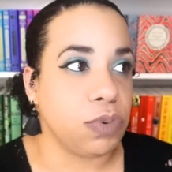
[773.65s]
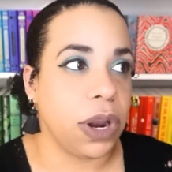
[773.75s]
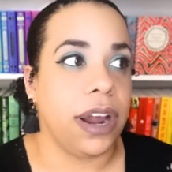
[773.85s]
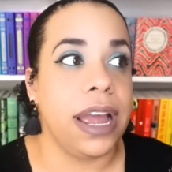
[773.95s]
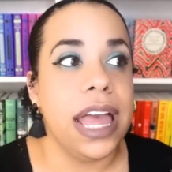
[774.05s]

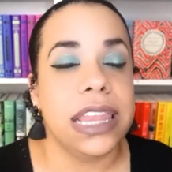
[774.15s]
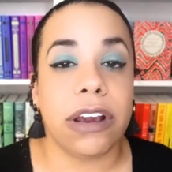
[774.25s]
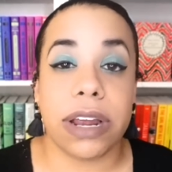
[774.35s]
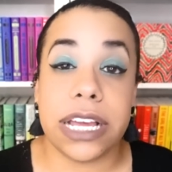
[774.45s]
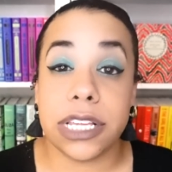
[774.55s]
where
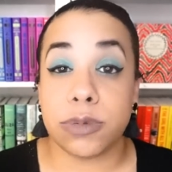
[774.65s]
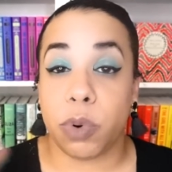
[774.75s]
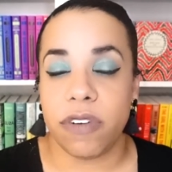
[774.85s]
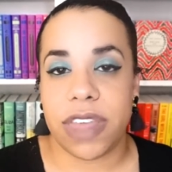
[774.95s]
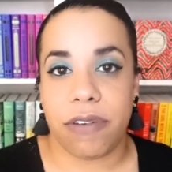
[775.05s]
there is
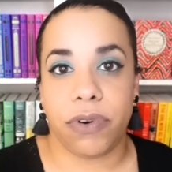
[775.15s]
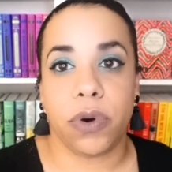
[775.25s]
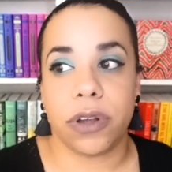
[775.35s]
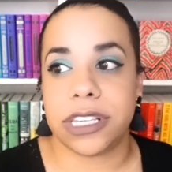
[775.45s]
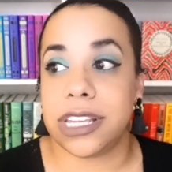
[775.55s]
more of that
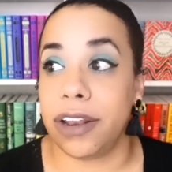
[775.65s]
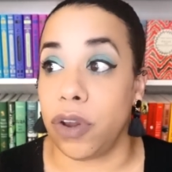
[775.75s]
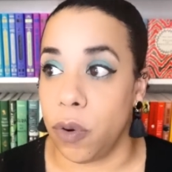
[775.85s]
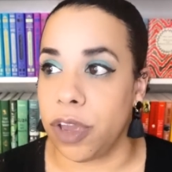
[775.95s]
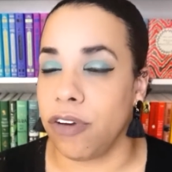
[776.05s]
focus on
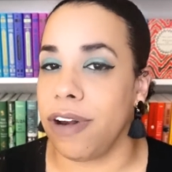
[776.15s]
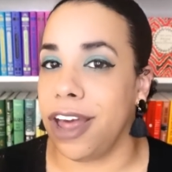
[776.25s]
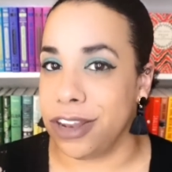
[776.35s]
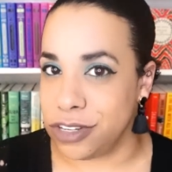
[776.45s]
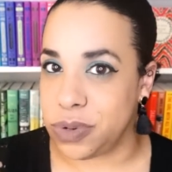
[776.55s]
going
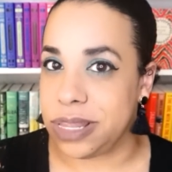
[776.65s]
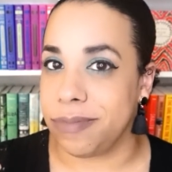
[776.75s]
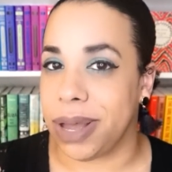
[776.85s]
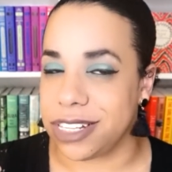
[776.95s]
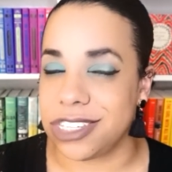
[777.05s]
around and doing the
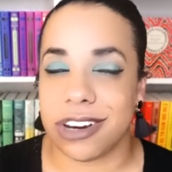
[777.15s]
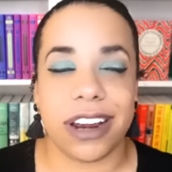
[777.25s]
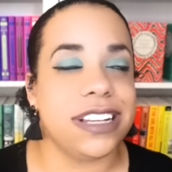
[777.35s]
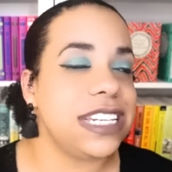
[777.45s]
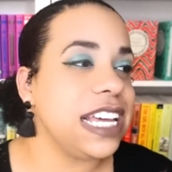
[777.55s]
monster
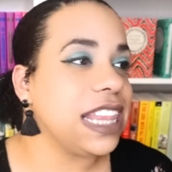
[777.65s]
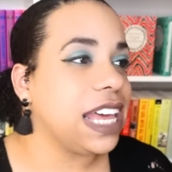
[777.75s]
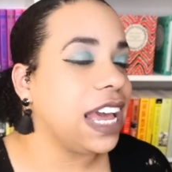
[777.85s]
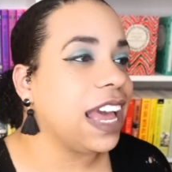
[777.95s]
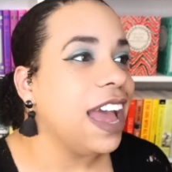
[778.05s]
hunting
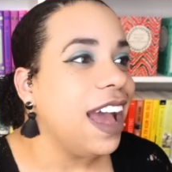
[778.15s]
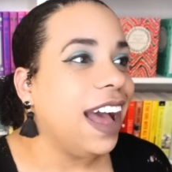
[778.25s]
thing.